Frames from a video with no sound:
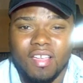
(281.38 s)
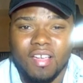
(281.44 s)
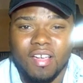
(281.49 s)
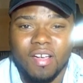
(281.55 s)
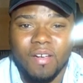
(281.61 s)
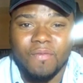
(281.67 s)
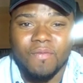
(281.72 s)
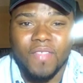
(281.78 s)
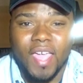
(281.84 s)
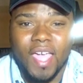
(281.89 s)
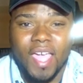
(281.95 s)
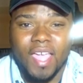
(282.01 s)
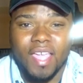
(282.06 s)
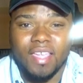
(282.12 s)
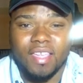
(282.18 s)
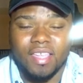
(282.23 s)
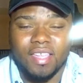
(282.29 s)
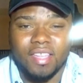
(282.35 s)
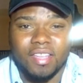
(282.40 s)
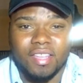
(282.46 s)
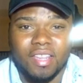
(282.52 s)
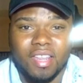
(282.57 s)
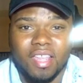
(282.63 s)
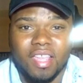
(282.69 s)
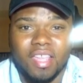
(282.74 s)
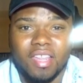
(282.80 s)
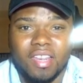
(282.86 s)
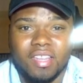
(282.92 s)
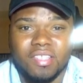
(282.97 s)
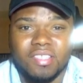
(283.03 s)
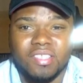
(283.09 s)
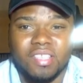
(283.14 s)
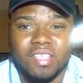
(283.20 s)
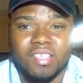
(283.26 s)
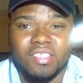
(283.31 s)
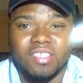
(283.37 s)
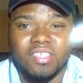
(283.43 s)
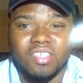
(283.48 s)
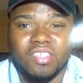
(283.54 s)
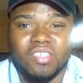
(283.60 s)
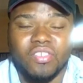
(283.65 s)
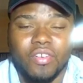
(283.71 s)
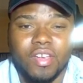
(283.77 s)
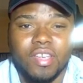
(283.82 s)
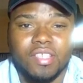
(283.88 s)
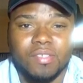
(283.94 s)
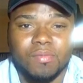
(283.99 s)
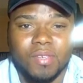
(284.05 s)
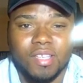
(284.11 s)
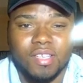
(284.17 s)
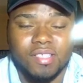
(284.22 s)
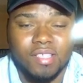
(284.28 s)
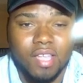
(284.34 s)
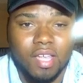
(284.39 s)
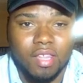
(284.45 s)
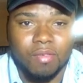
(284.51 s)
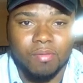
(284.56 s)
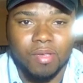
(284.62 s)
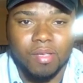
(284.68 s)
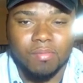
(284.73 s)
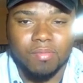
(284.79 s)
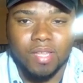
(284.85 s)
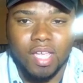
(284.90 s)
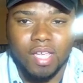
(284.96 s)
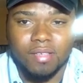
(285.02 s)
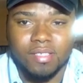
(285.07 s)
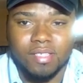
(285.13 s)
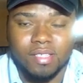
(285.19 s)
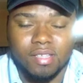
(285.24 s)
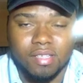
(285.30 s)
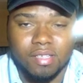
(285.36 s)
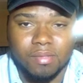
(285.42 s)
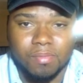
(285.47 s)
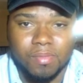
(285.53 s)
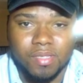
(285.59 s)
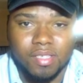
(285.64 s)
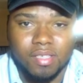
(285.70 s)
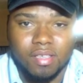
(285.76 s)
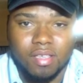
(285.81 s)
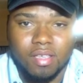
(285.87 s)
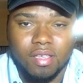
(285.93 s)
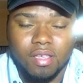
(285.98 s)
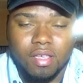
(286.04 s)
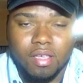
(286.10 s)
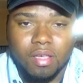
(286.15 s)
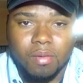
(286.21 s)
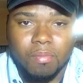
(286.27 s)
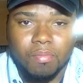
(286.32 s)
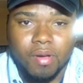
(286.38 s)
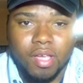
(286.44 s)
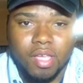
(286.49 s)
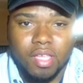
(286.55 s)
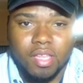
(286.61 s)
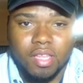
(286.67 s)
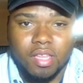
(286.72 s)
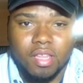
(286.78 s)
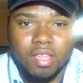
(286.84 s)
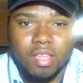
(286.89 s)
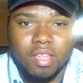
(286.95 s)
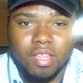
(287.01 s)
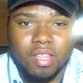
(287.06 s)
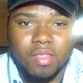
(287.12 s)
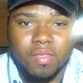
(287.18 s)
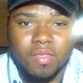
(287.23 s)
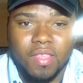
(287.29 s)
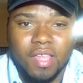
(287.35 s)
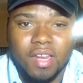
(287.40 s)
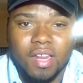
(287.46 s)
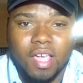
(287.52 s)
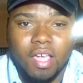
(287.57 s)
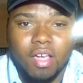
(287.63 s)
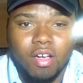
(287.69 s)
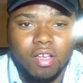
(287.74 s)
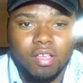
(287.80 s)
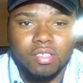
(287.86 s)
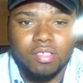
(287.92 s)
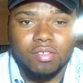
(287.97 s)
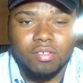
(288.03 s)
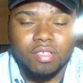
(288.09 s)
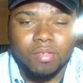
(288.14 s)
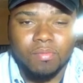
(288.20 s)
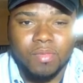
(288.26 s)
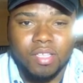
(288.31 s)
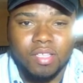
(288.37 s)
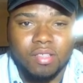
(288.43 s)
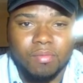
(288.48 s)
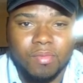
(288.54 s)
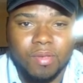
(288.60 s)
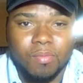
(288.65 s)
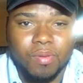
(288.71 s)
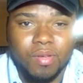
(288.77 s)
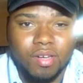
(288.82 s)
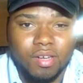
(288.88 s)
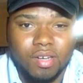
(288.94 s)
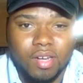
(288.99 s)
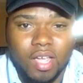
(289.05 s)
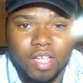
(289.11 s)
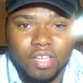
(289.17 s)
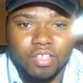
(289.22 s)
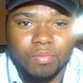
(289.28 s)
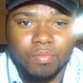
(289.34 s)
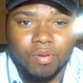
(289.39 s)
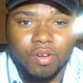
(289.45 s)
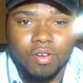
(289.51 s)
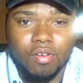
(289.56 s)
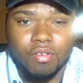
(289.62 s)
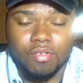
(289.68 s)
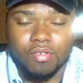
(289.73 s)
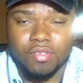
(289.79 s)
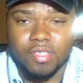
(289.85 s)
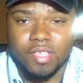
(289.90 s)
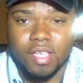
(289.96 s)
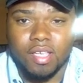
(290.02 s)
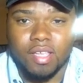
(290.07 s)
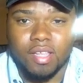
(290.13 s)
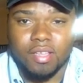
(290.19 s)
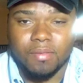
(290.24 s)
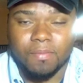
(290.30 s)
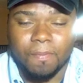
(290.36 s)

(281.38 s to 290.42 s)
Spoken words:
of that, and it's just crazy because now they become debt slaves. But then I also let me put it on the entrepreneurial side.